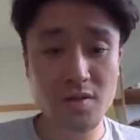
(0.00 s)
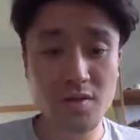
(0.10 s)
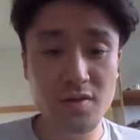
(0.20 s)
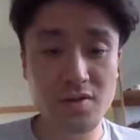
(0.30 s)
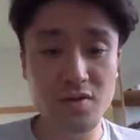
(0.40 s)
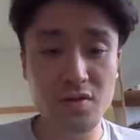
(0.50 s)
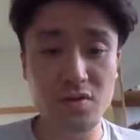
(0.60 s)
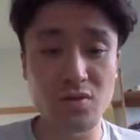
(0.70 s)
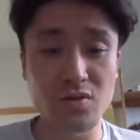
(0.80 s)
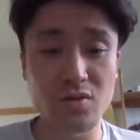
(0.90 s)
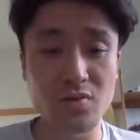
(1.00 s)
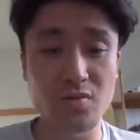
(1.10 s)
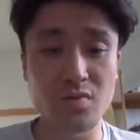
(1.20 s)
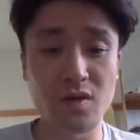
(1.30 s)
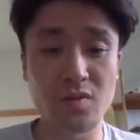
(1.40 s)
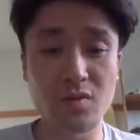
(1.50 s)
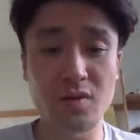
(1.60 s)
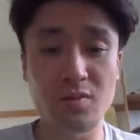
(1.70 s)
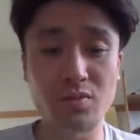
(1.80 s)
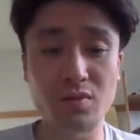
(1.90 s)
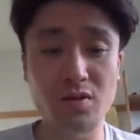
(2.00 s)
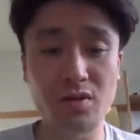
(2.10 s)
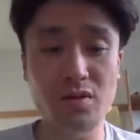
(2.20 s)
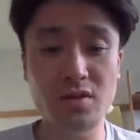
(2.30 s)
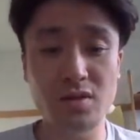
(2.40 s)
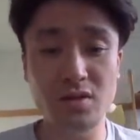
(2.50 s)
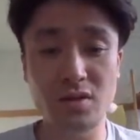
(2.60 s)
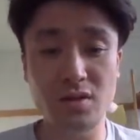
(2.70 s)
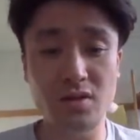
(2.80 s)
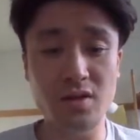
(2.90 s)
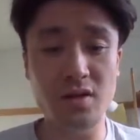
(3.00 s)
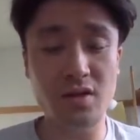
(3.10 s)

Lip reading: So here we're gonna put dot tac.